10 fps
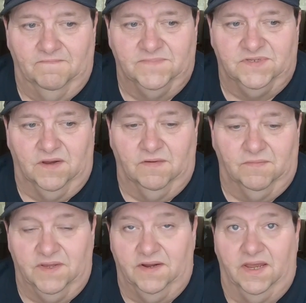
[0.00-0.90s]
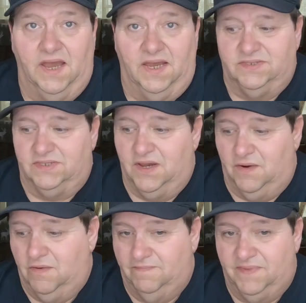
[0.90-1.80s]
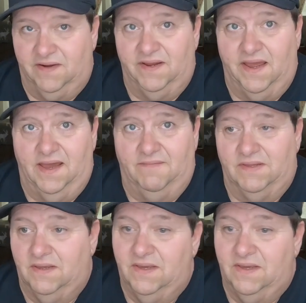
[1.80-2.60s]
So there you guys go. There you have it.